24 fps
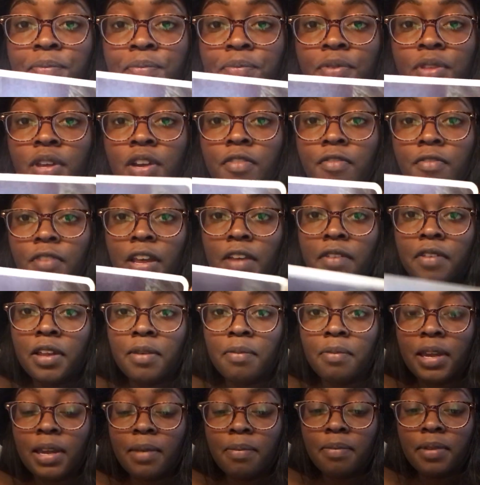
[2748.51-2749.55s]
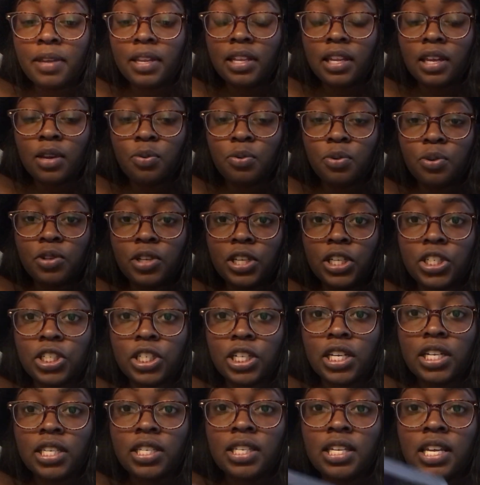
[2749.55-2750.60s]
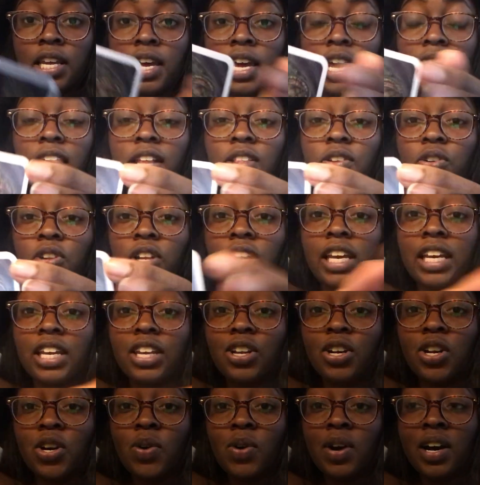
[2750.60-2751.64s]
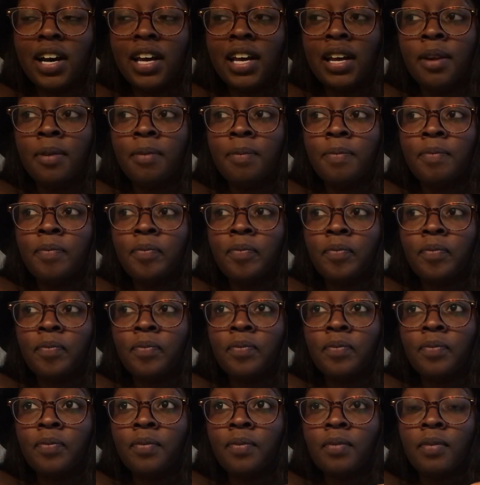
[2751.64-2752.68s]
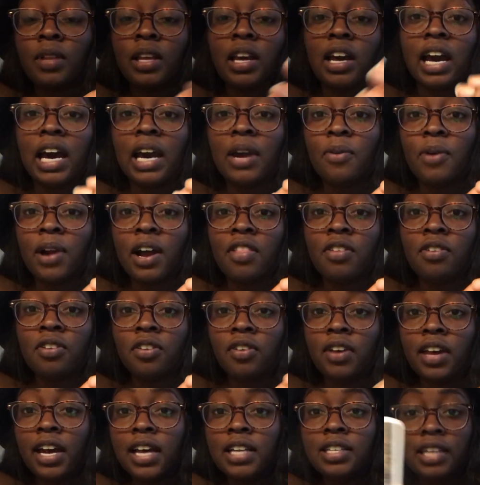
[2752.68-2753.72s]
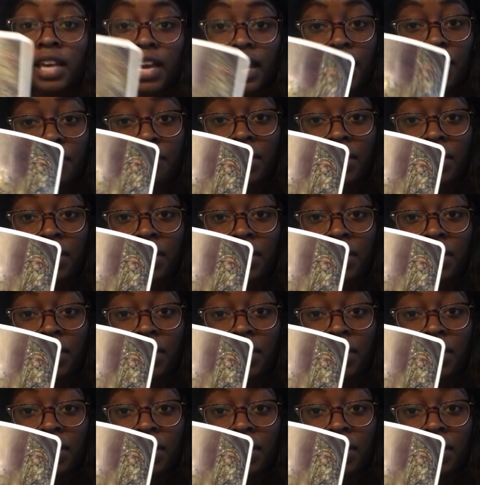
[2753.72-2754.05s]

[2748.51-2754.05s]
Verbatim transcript: their family may be like religious, and they're like, you know what? I'd rather you guys hate